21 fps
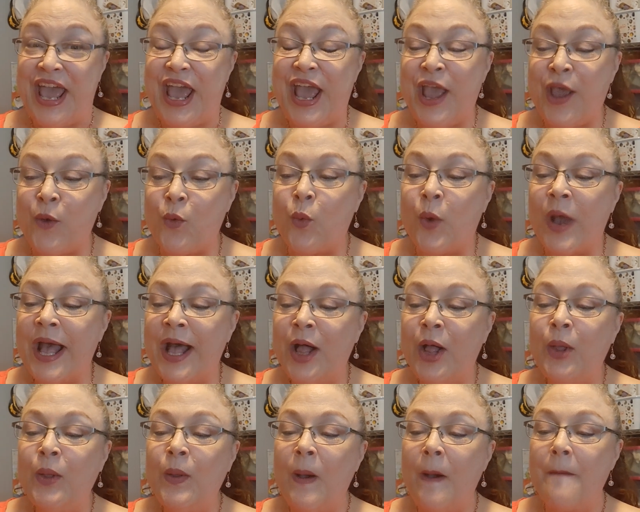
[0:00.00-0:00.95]
A
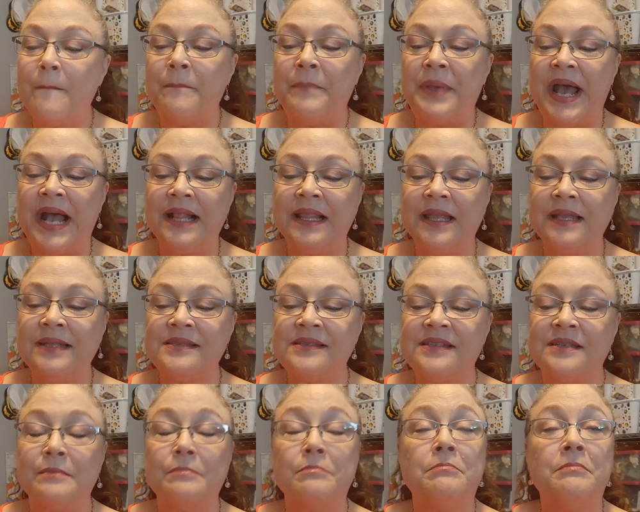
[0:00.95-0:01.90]
Well
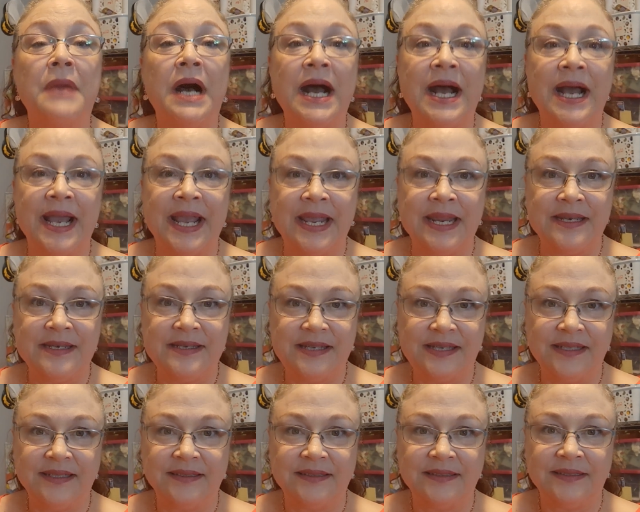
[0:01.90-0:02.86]
Balanced
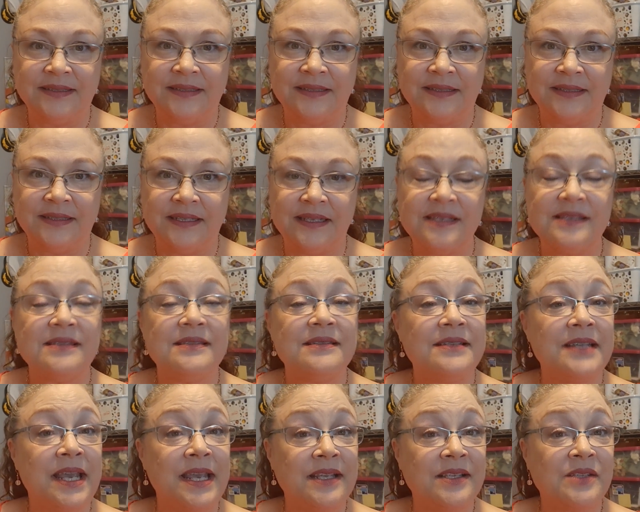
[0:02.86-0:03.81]
Mind
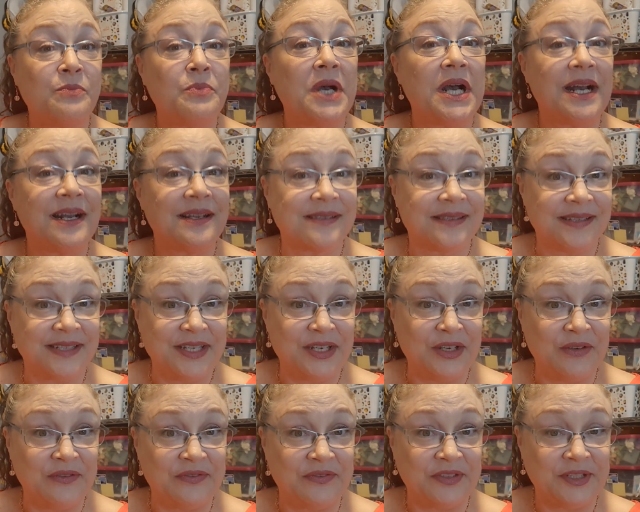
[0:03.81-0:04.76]
Stays
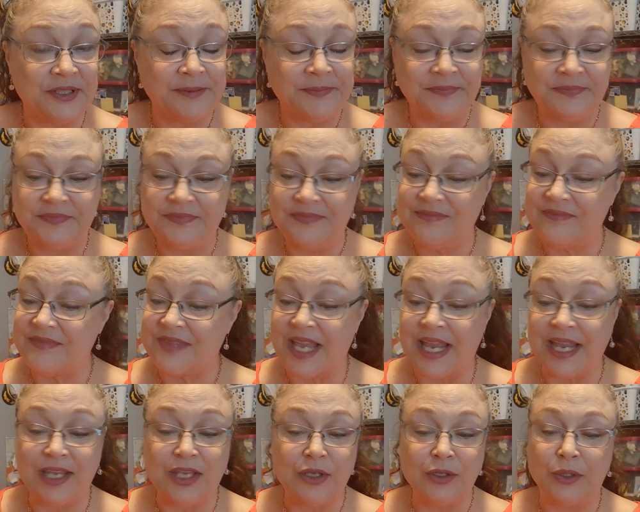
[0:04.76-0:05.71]
Positive.
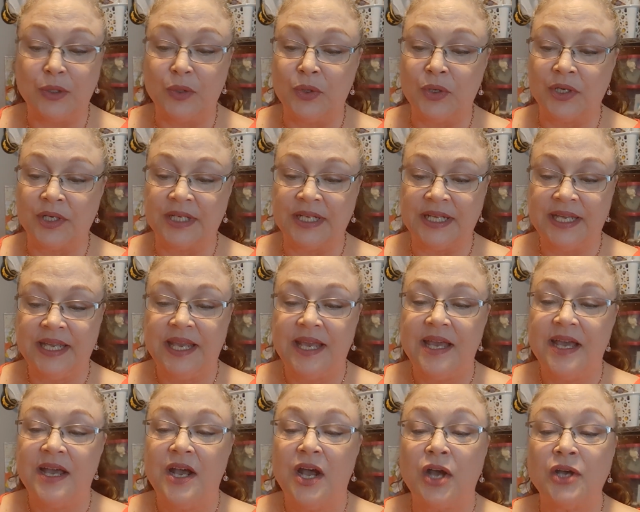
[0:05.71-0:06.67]
Thank you, Lord.
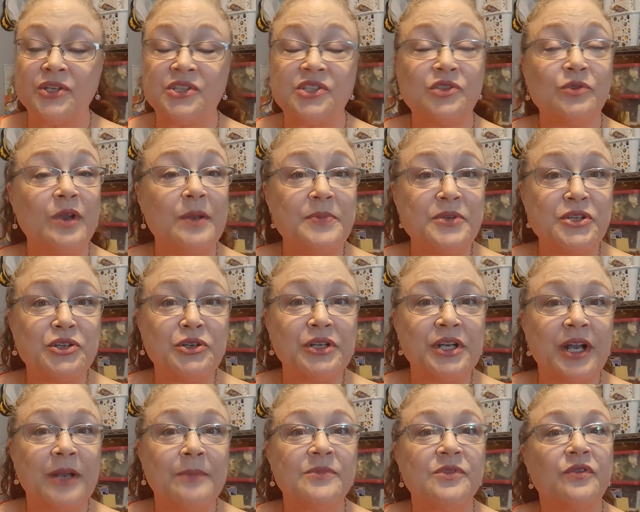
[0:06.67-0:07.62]
Our scripture
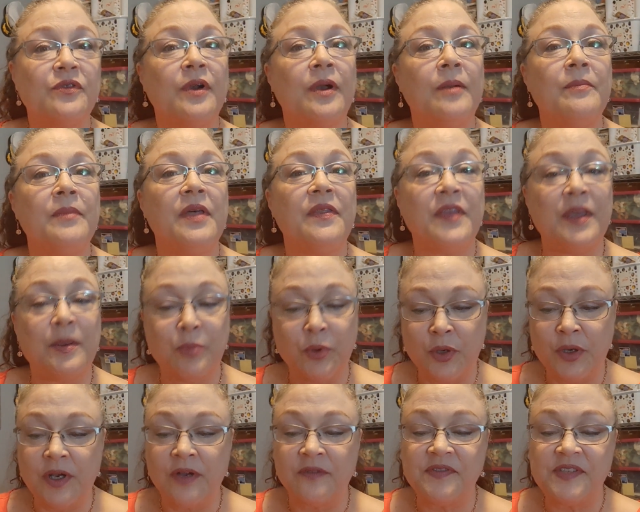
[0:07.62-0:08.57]
comes from the
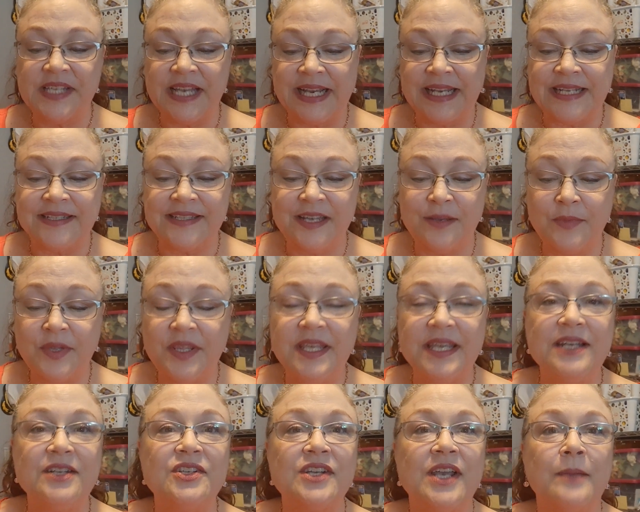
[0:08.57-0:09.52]
book of Second
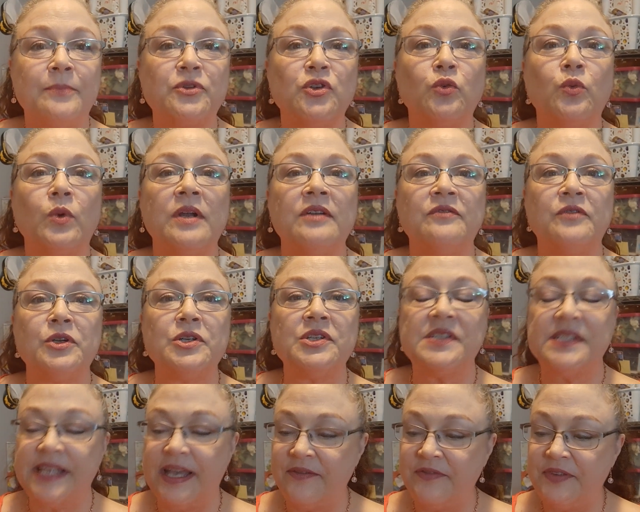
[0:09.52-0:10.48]
Timothy, chapter 1,
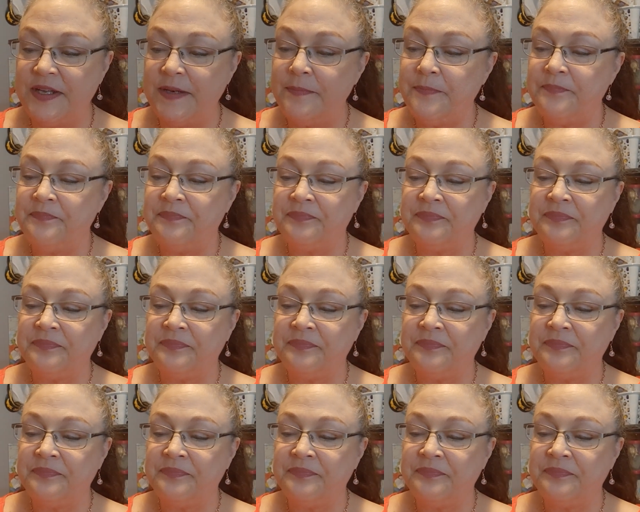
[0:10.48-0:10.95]
verse 7.